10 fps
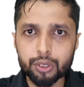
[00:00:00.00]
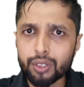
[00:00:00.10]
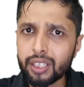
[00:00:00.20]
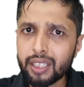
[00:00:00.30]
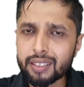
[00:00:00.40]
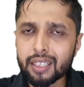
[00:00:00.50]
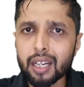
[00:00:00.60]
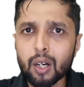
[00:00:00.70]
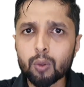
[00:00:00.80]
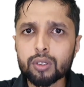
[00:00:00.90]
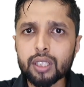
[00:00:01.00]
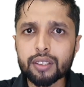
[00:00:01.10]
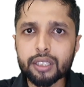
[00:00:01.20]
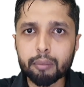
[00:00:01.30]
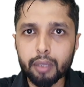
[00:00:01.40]
So these grounds are
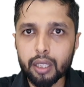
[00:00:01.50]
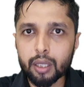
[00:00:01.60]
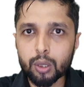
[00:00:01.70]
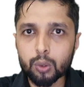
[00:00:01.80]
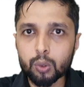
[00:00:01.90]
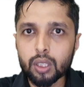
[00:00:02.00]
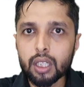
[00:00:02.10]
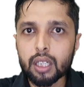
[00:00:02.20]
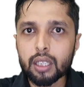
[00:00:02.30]
similar to